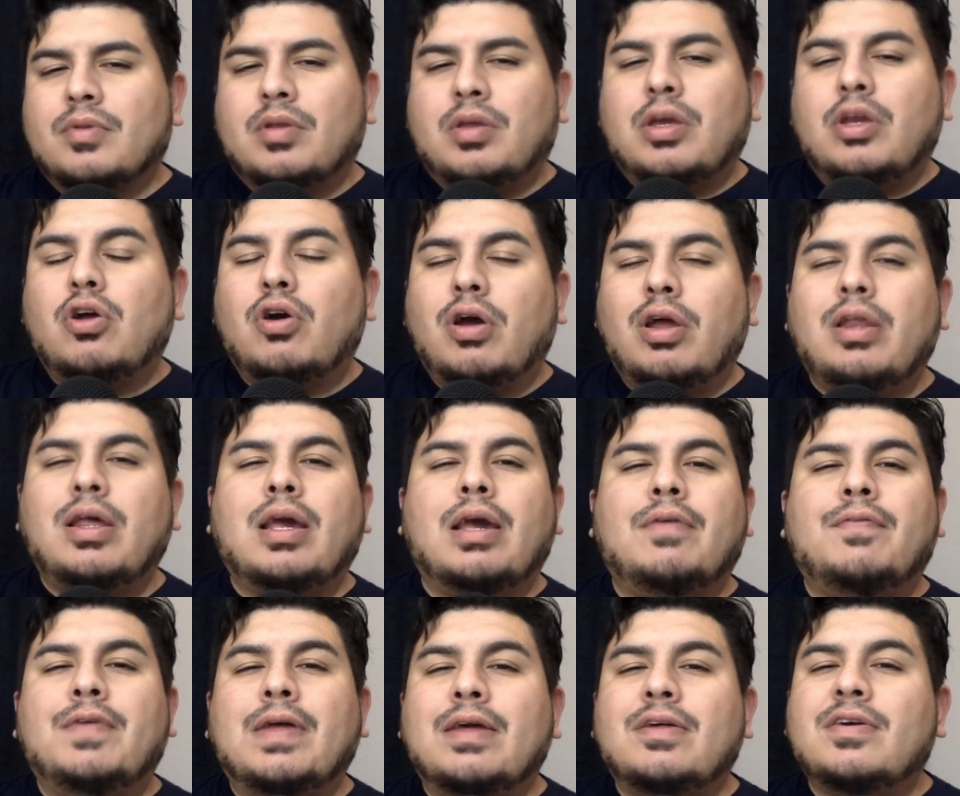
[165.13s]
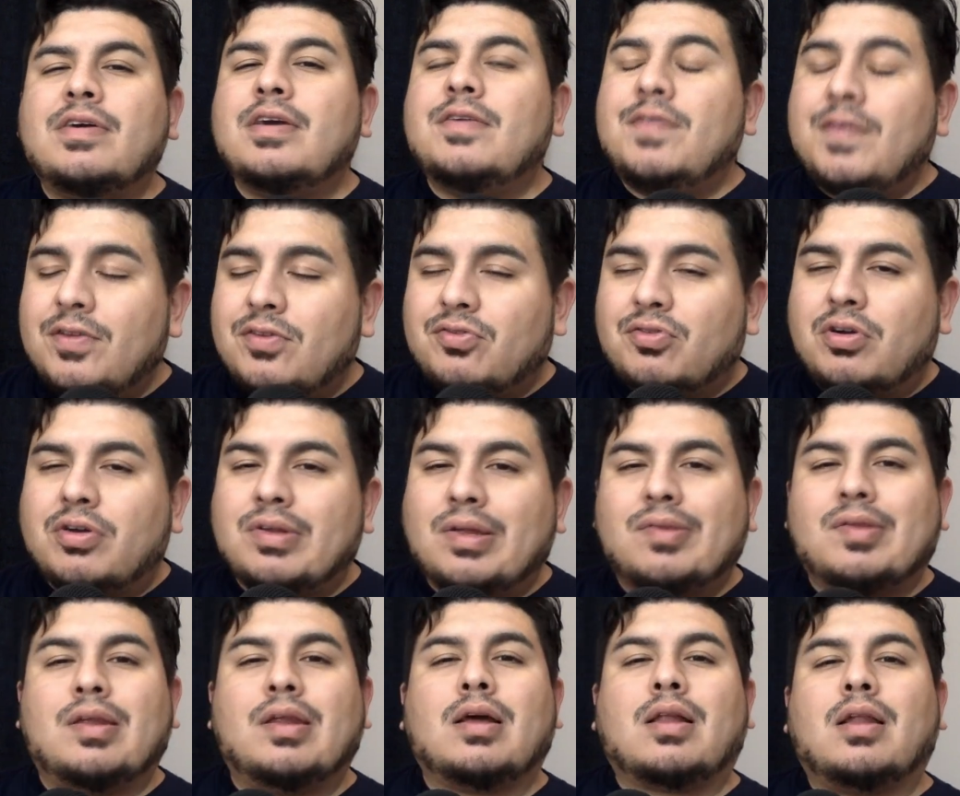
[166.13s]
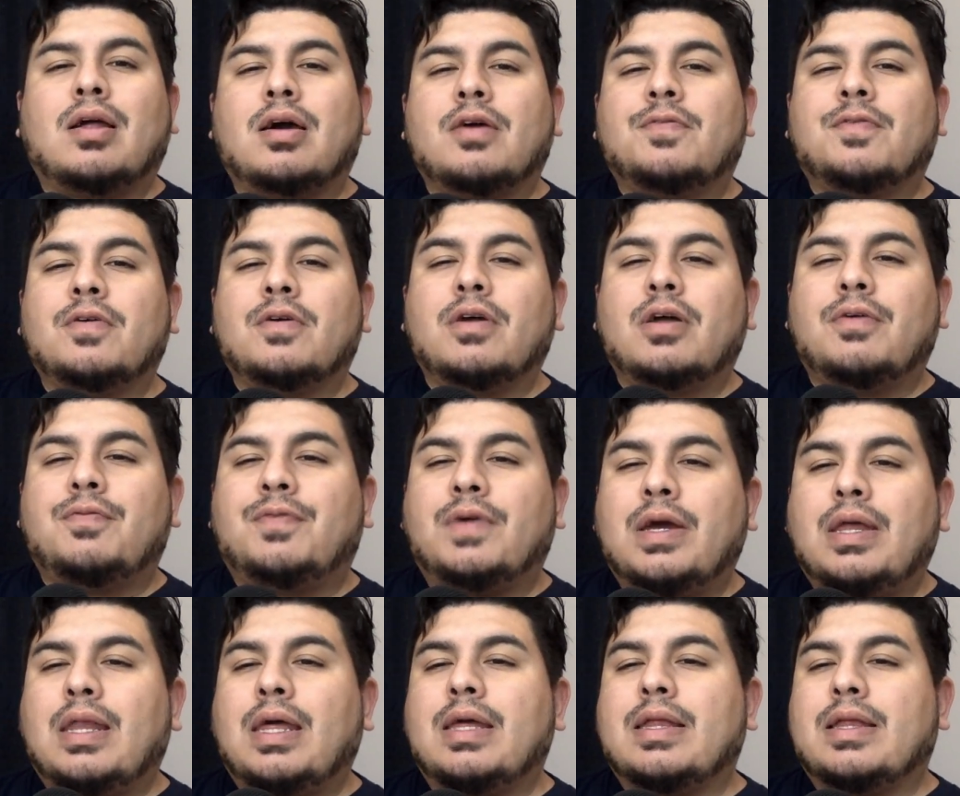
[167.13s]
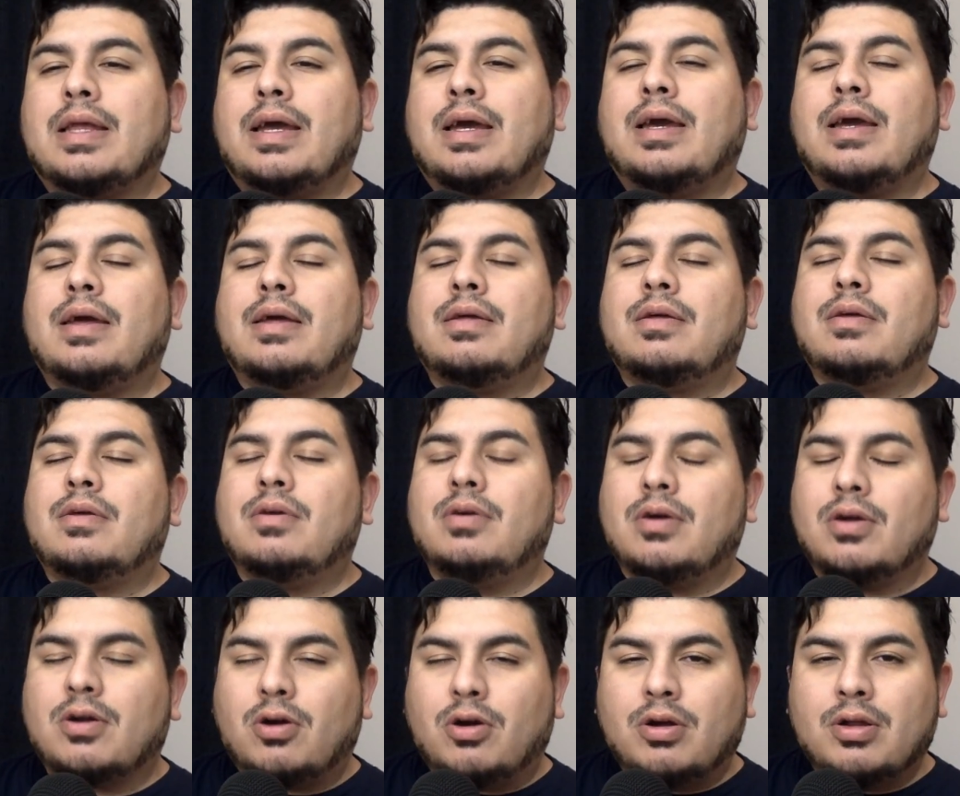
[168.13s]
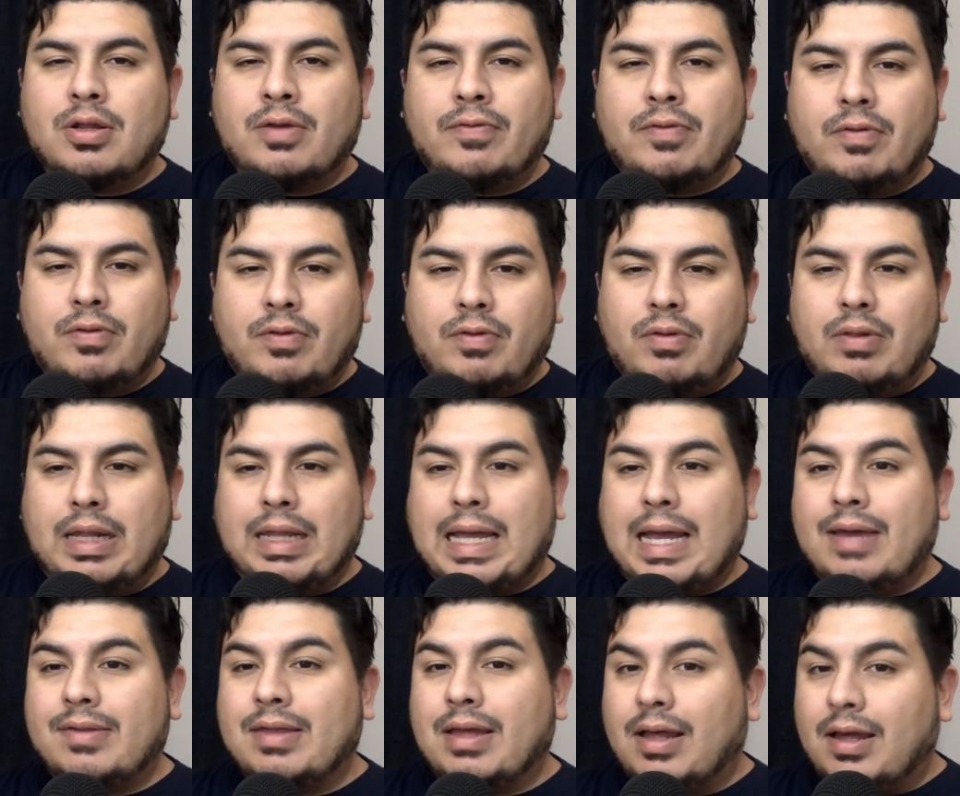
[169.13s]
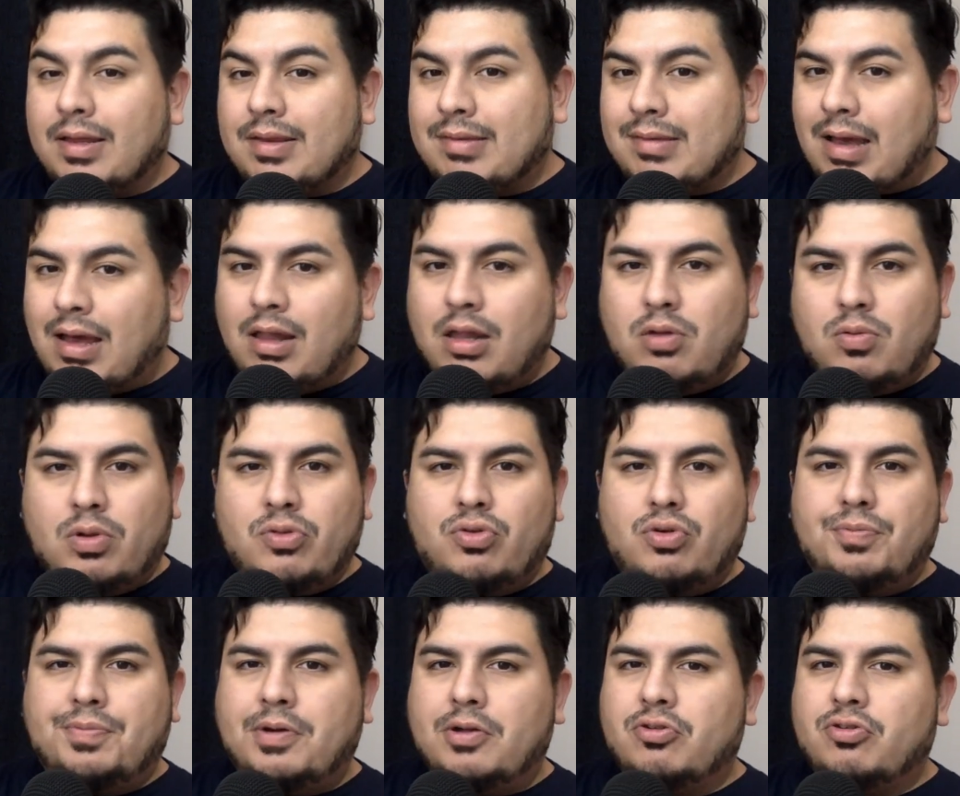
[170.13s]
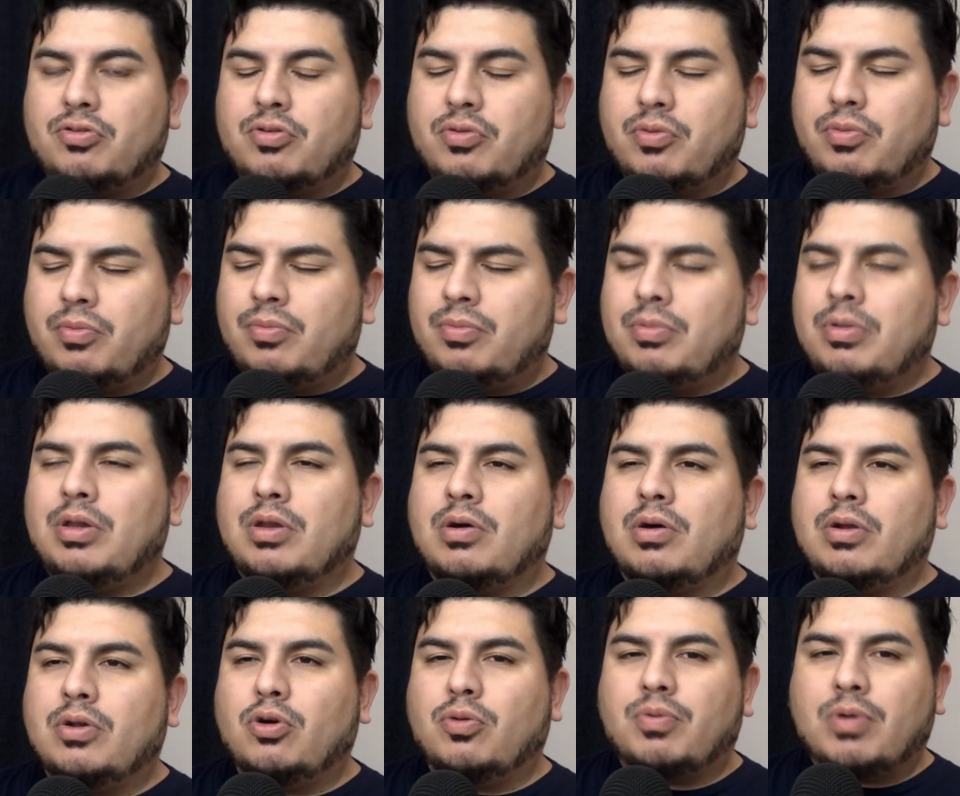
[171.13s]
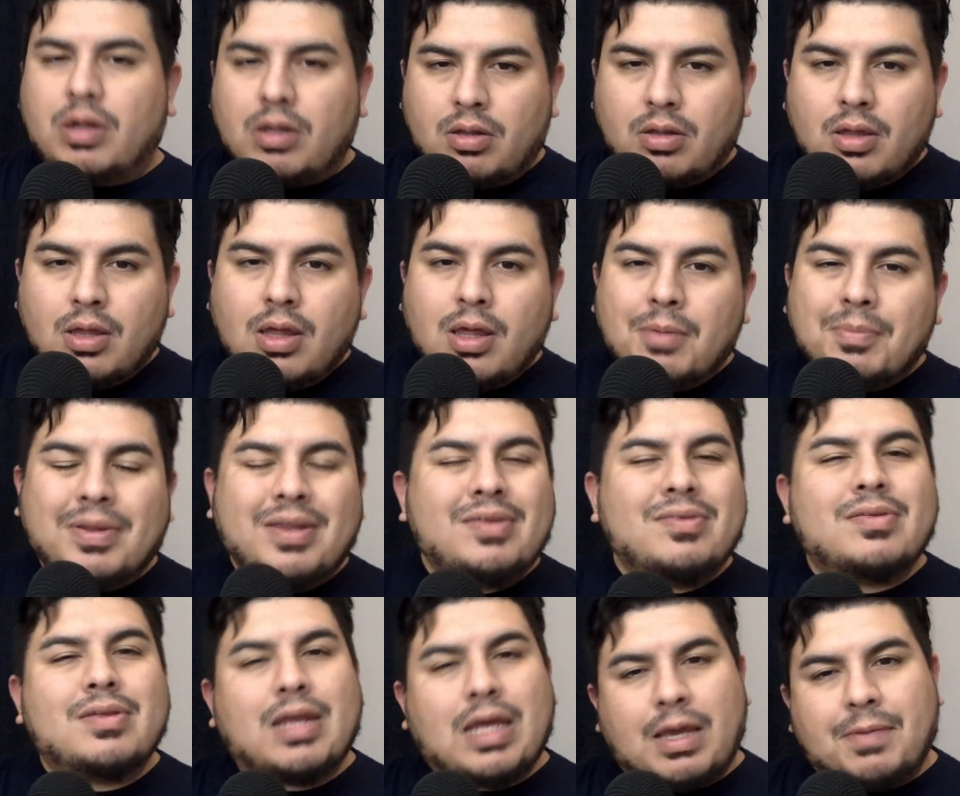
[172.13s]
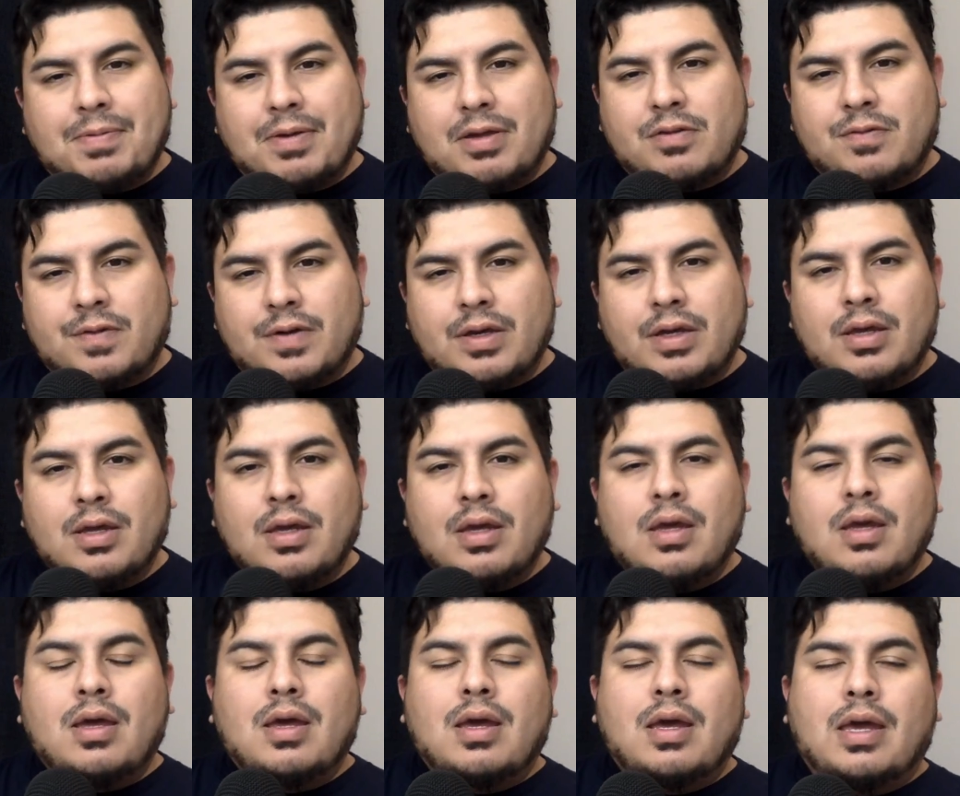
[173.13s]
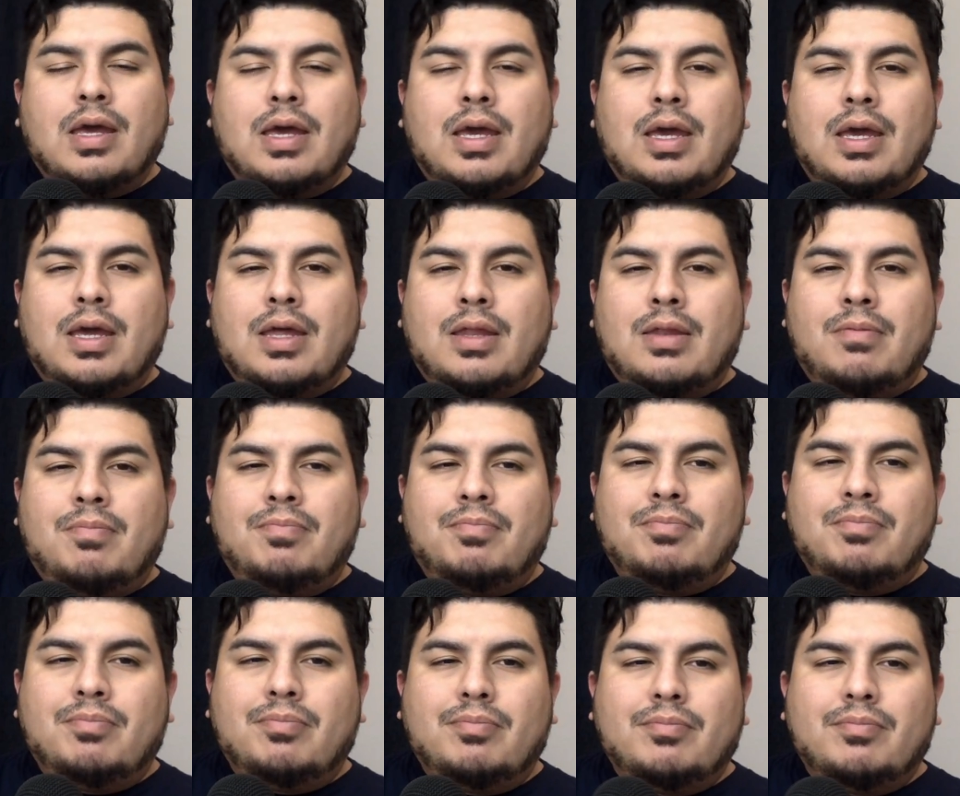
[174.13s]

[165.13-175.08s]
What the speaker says: You know, if it starts at 10 o'clock for a fight like that, a card that has a solid 1-2 punch, you know, no problem. But this is an Apex fight. And